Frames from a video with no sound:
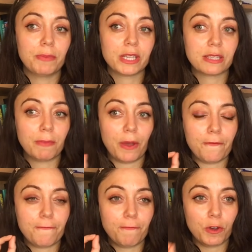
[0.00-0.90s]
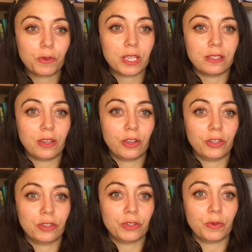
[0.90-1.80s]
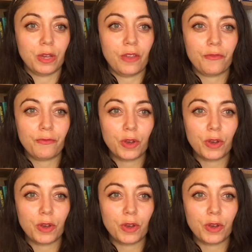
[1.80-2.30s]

But it's about focusing on your joy,